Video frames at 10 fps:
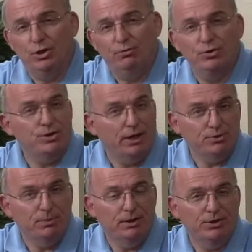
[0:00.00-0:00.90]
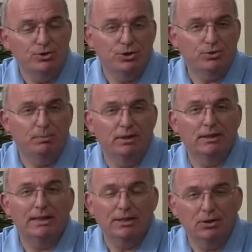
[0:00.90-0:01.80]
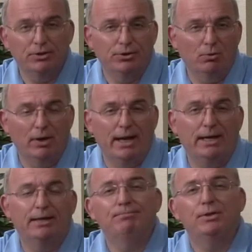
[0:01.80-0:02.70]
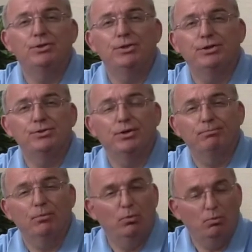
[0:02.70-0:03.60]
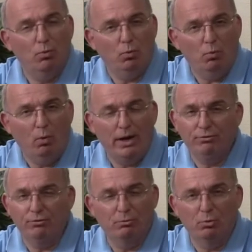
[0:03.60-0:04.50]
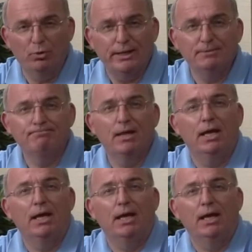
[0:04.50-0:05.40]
Jennifer's husband has just been killed in Iraq. She's a wife of a Marine.